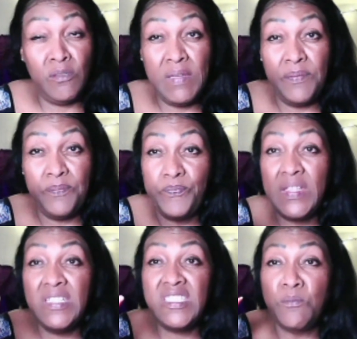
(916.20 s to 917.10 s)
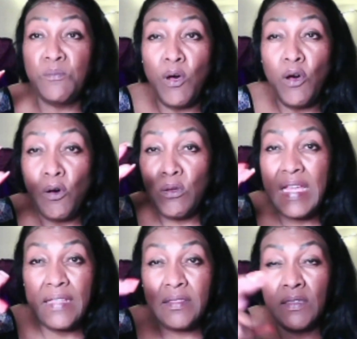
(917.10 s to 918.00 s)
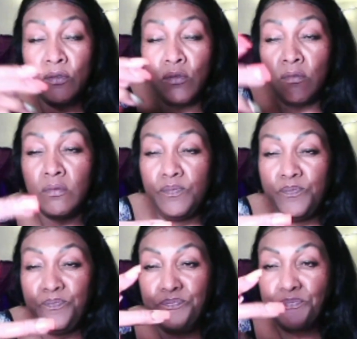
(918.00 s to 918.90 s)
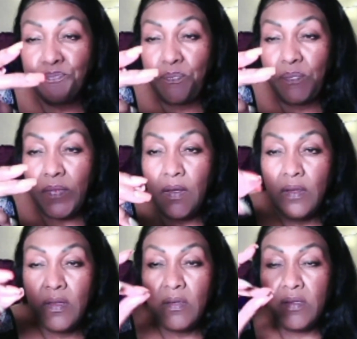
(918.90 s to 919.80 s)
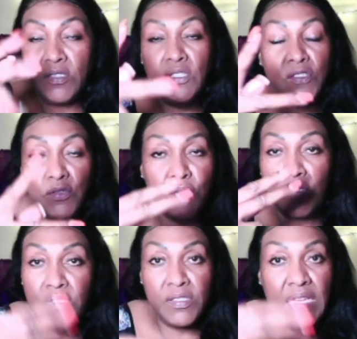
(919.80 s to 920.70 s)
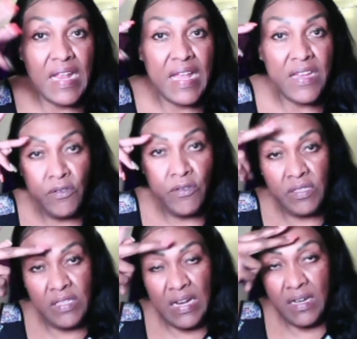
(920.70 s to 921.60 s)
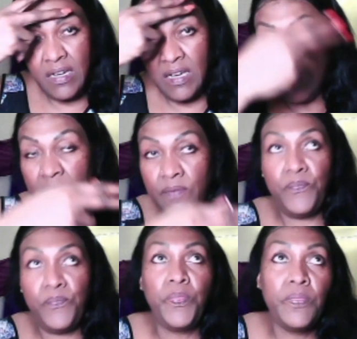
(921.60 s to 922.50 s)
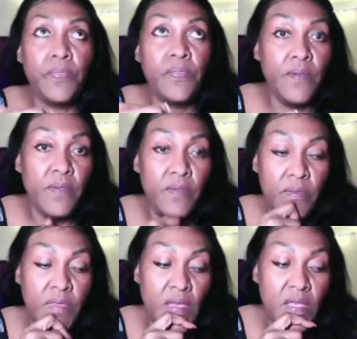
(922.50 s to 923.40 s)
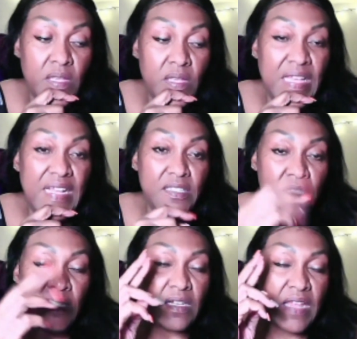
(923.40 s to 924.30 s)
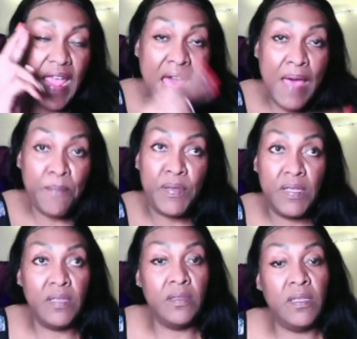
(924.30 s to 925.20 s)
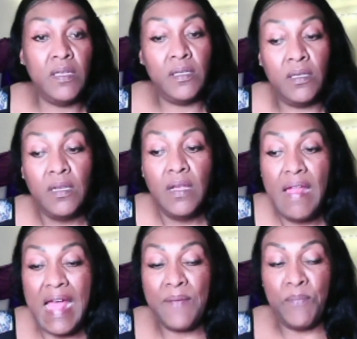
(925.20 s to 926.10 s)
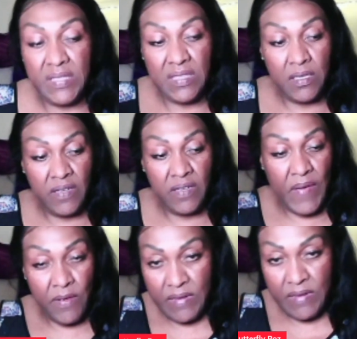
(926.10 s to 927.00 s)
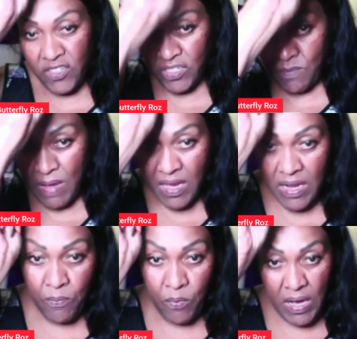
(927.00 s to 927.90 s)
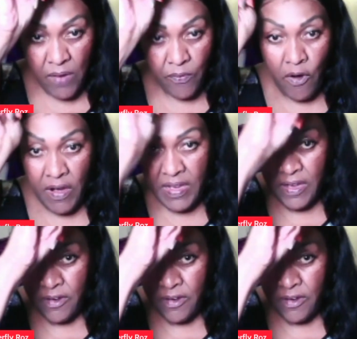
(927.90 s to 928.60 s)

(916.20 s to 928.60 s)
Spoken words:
these small like little scissors, and I use it and I cut the cap, and then I put the foundation, makeup, whatever on there